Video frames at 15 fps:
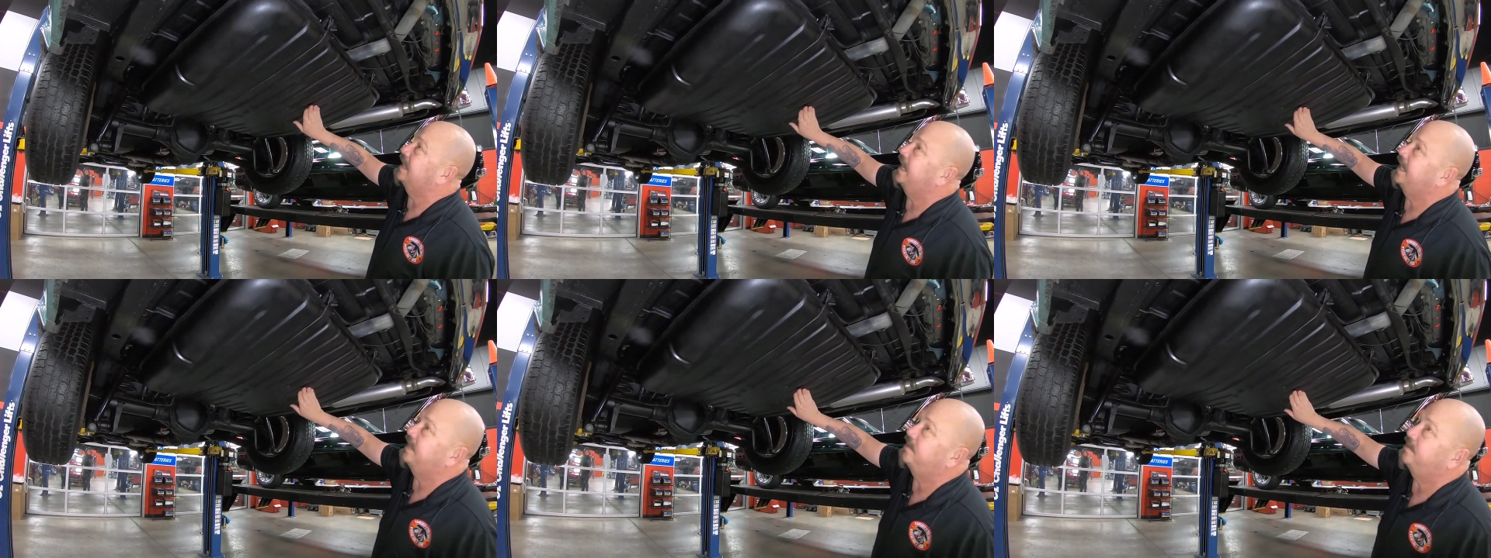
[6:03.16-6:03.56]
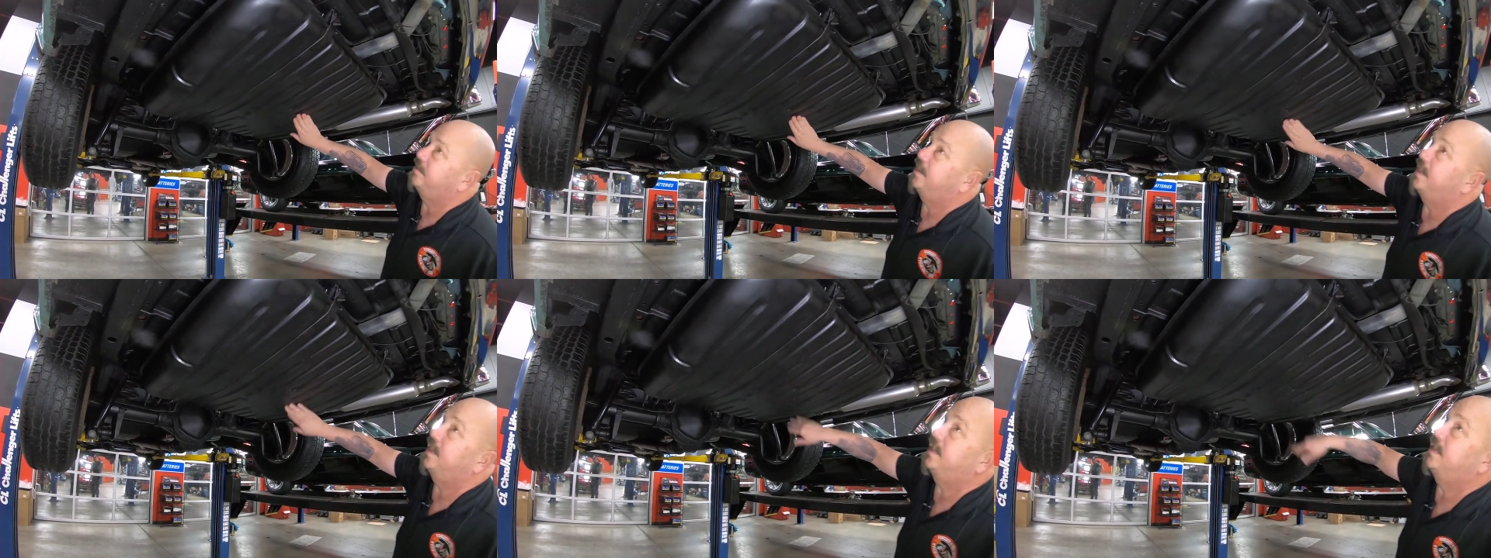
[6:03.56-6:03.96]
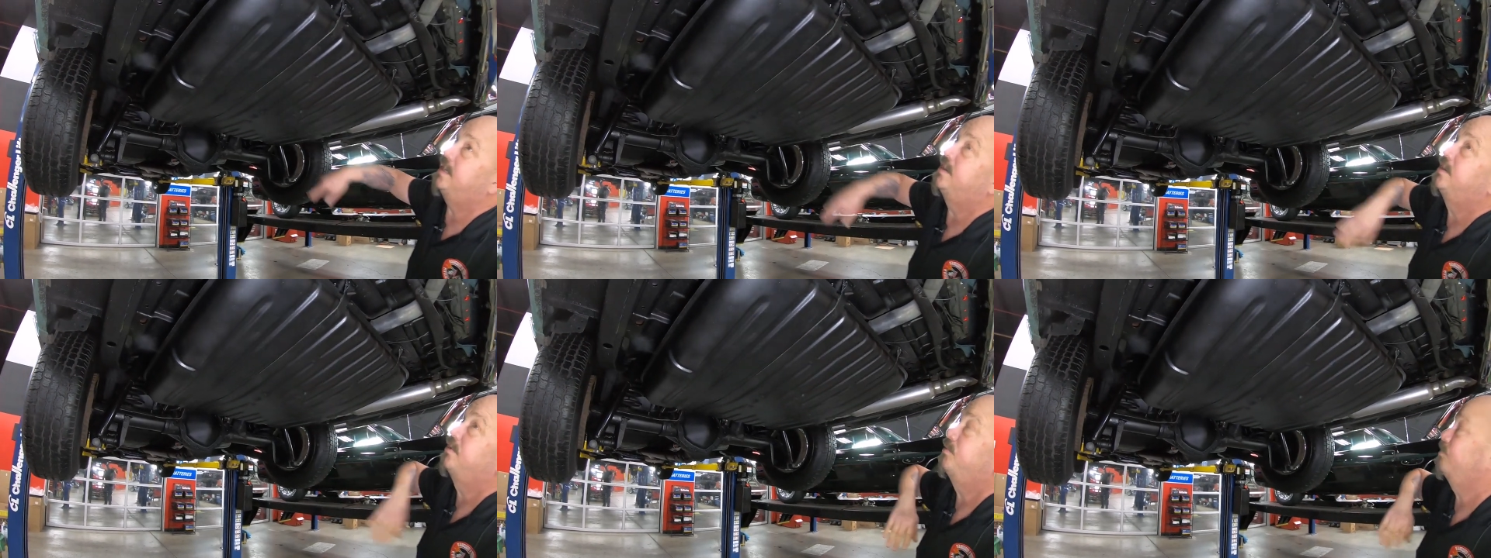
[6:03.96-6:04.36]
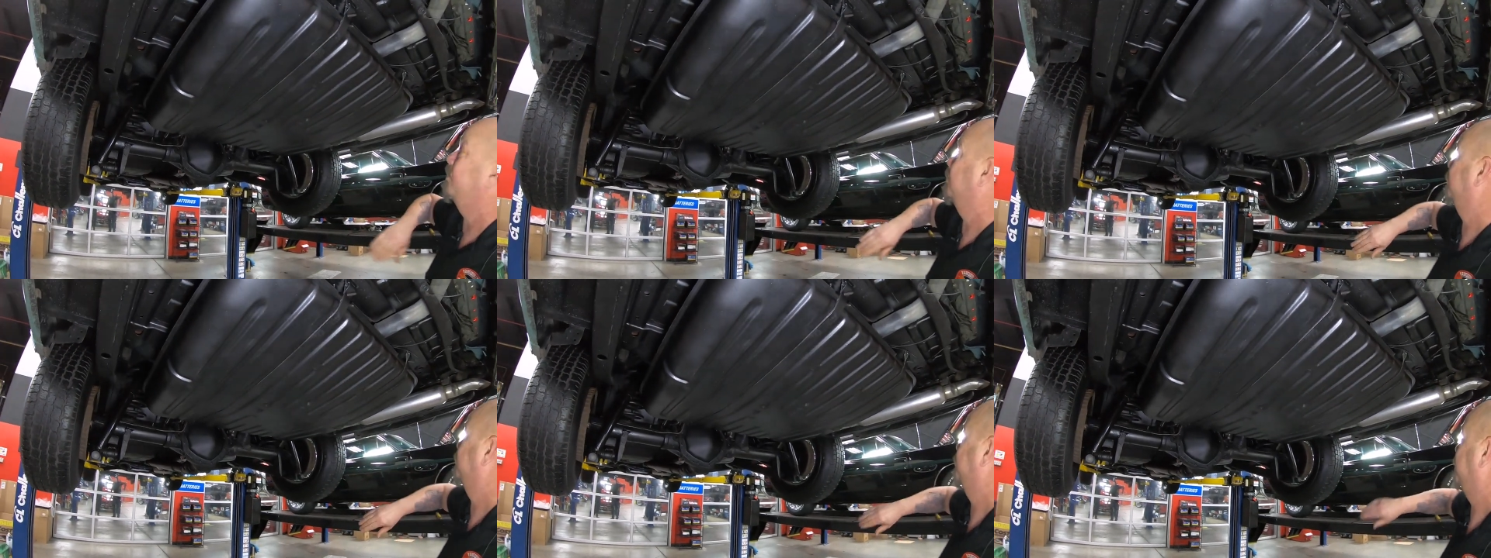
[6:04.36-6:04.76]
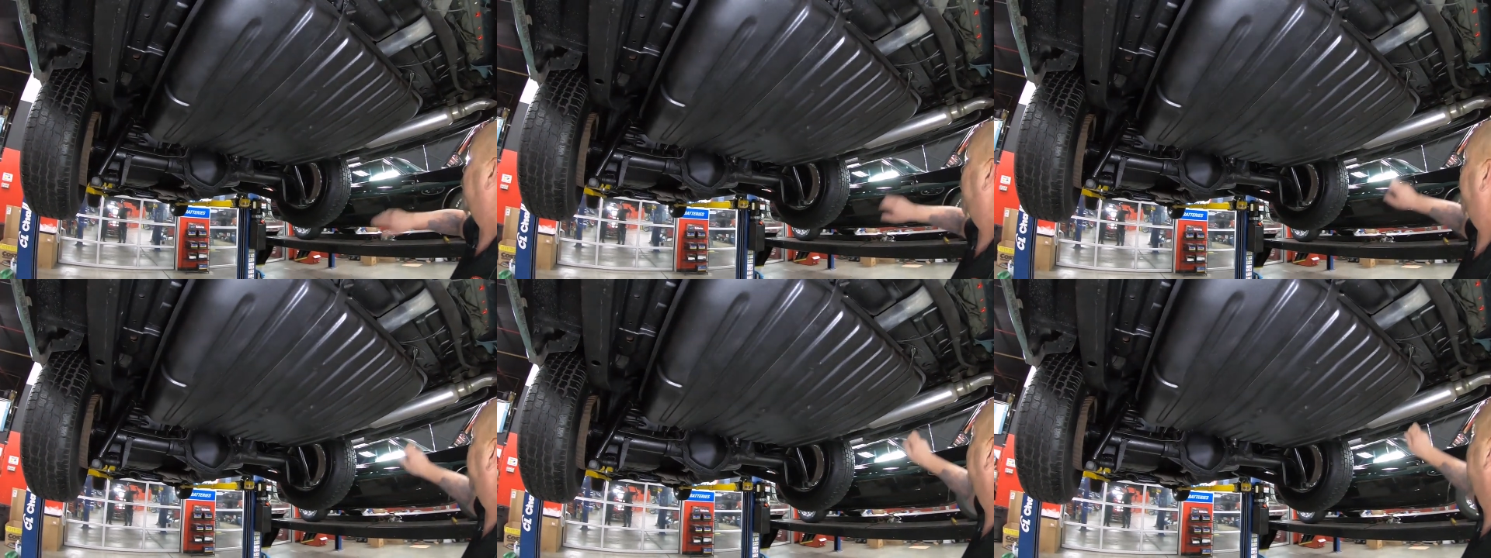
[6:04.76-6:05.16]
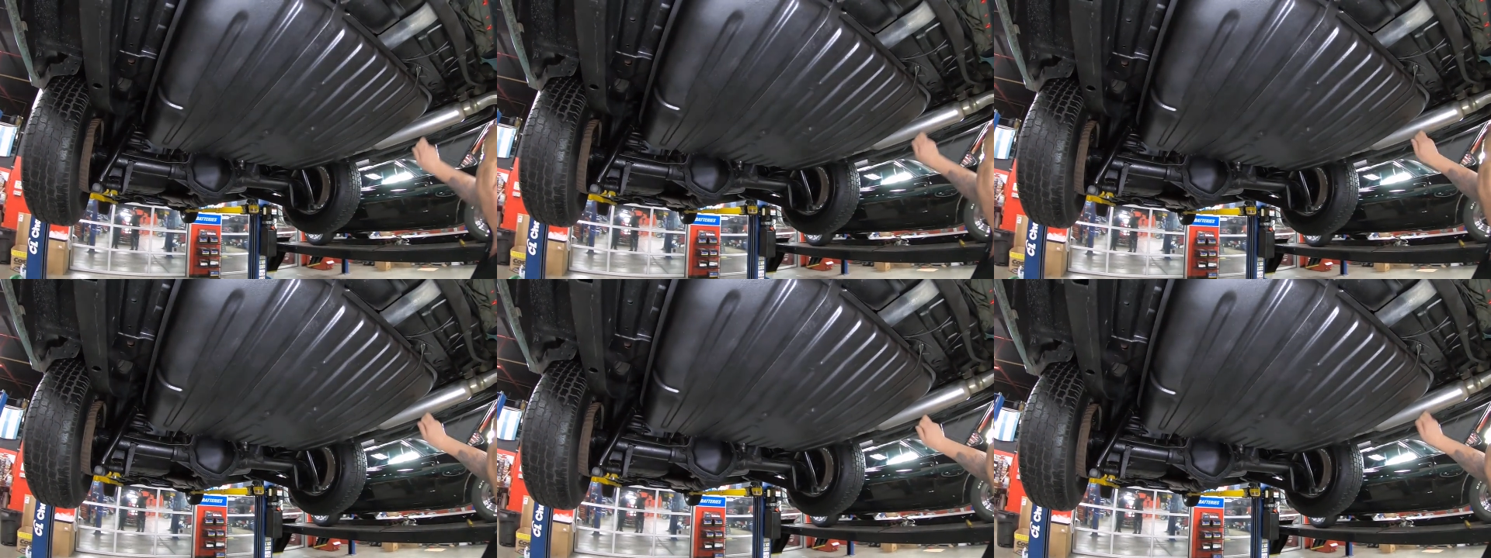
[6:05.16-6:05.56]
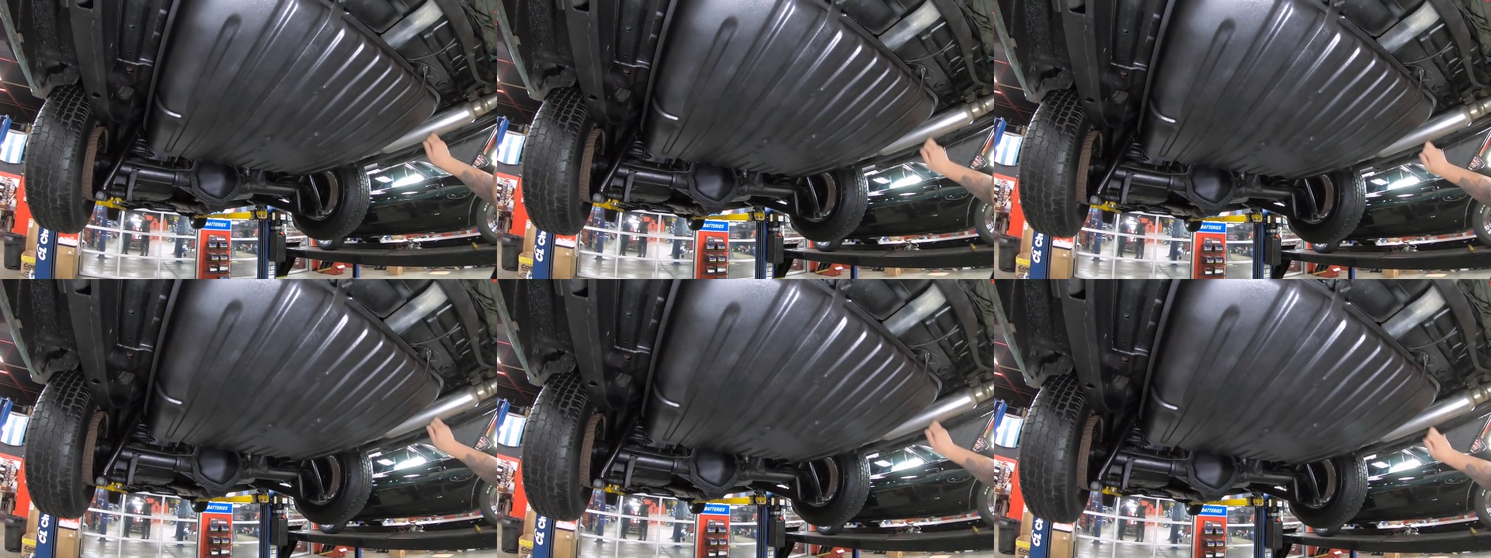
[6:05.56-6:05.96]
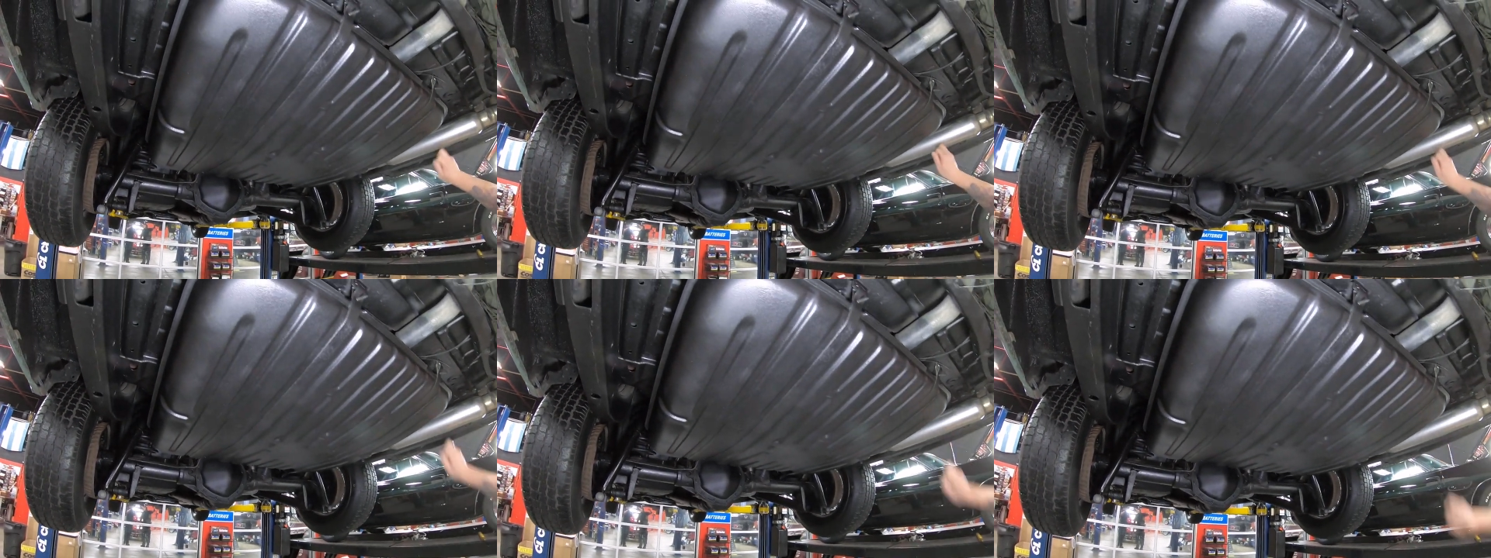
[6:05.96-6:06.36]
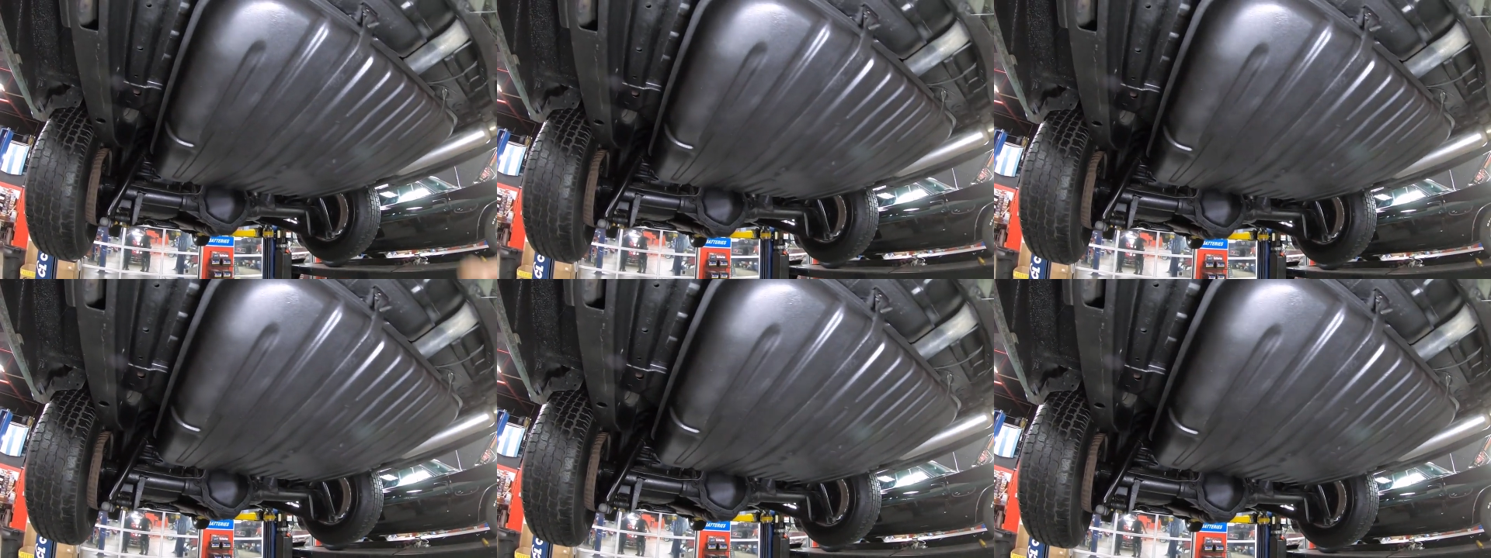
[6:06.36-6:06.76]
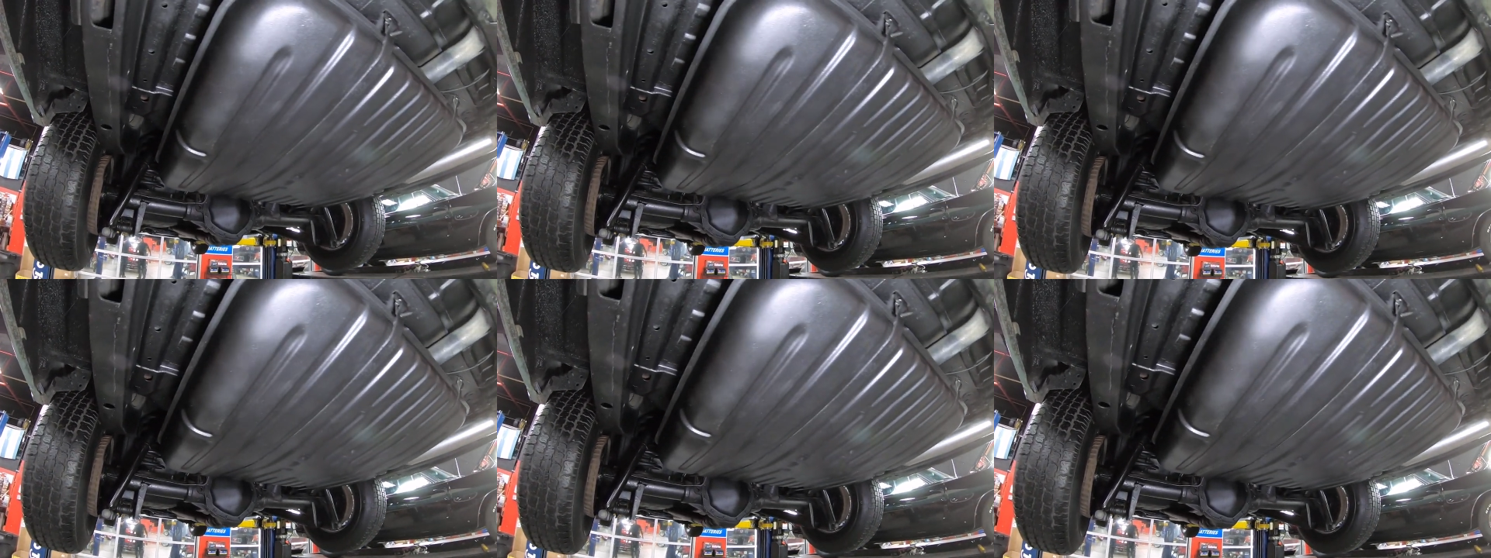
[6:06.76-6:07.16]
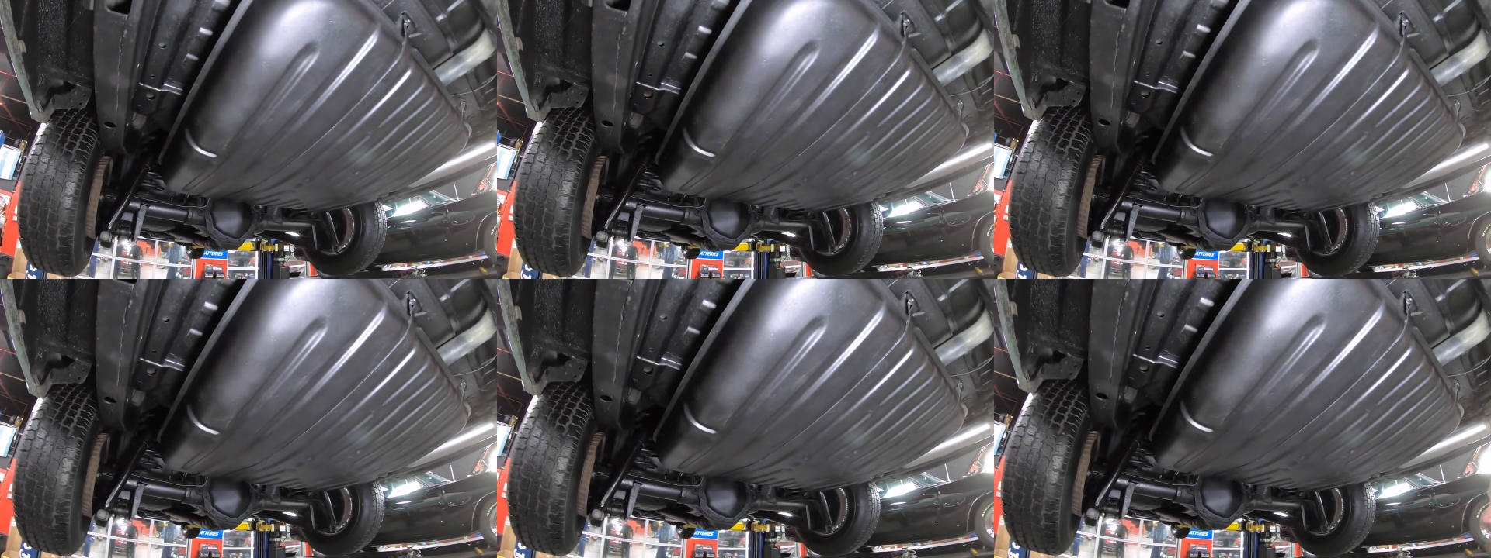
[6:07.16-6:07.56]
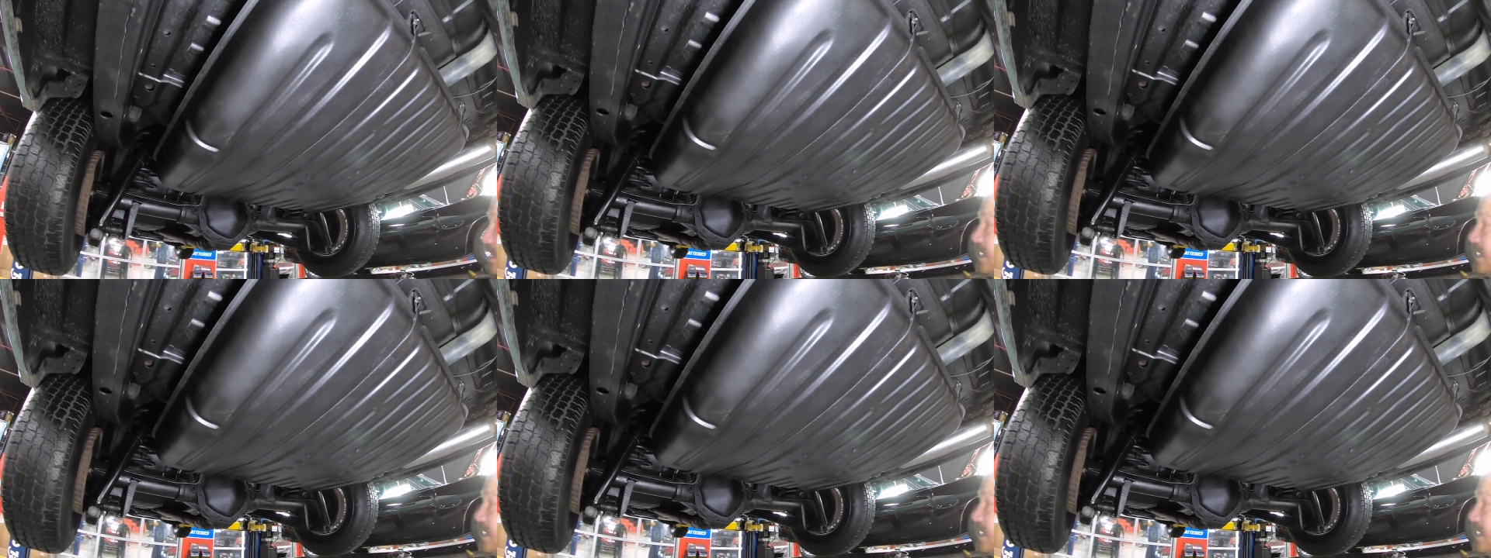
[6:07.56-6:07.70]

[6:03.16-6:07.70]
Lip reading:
No face is visible, so there are no lips to read.